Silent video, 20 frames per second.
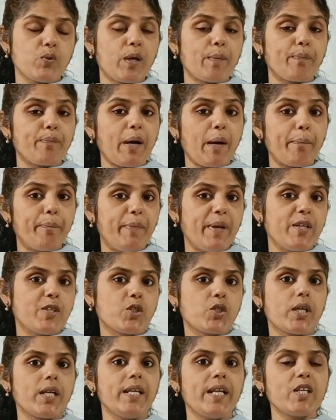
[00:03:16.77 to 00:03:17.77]
were
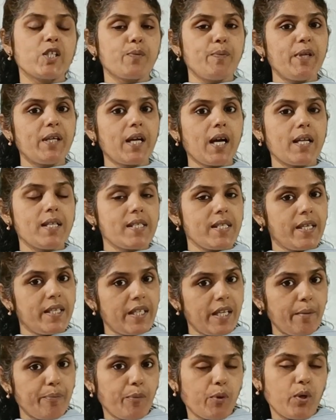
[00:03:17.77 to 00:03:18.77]
published in Lakshmi Kant's
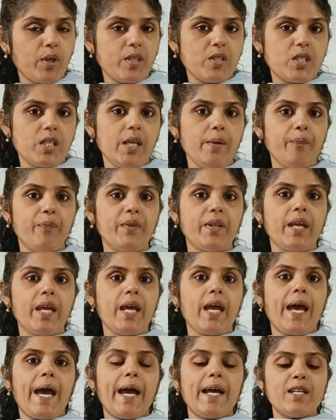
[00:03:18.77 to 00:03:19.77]
Indian Polity,
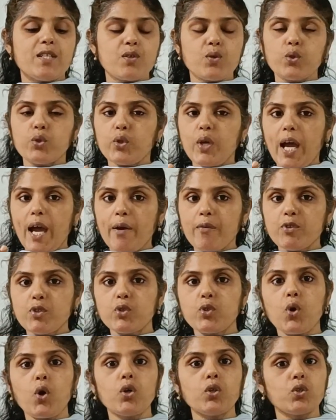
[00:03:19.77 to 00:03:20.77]
and so you have
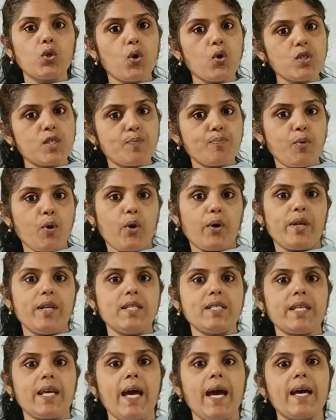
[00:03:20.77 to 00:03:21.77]
to note those
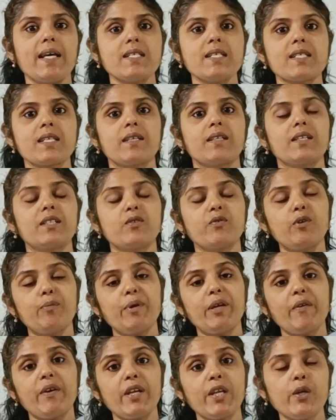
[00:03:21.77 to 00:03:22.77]
points as it will
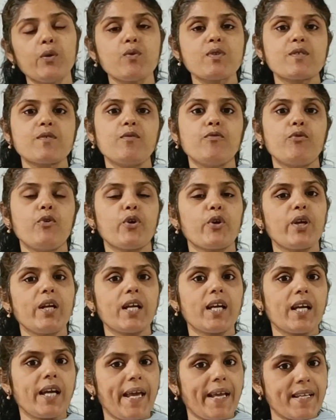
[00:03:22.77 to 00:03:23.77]
be very useful for
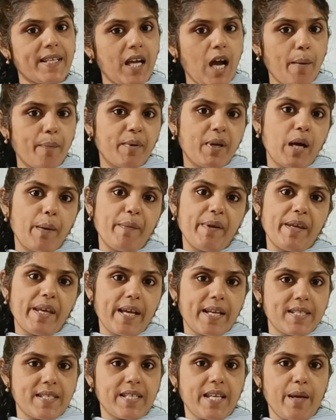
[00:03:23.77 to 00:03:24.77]
upcoming
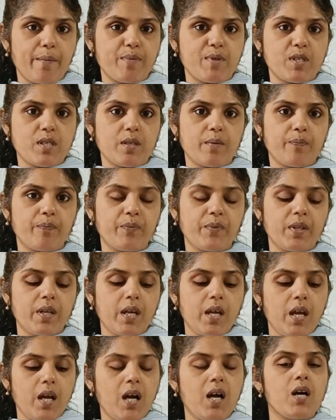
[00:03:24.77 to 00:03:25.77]
exams.
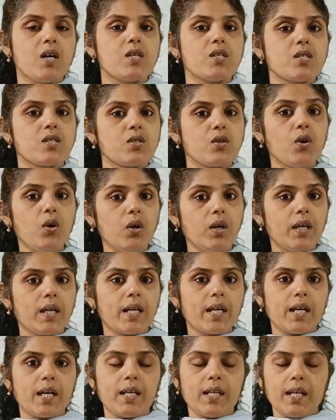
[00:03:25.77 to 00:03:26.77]

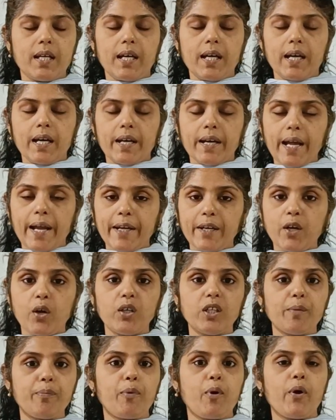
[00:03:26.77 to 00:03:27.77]
So write
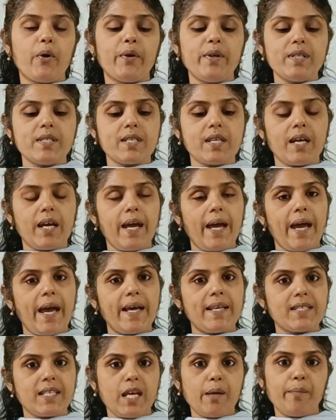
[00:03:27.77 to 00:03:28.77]
down the points
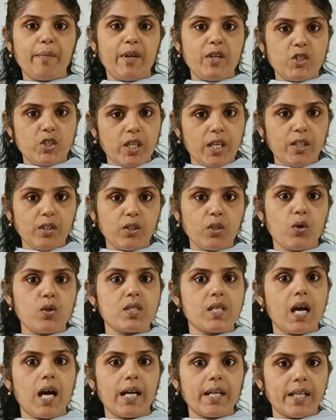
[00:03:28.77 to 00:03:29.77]
as I am mentioning
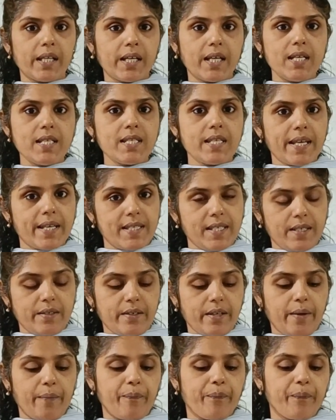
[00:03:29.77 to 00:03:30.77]
those articles,
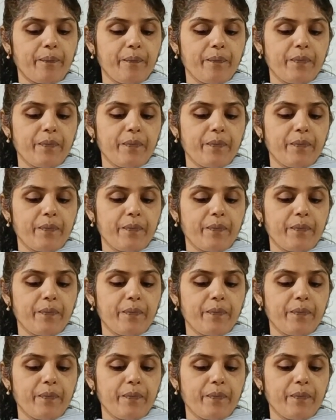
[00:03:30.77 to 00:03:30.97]
etc.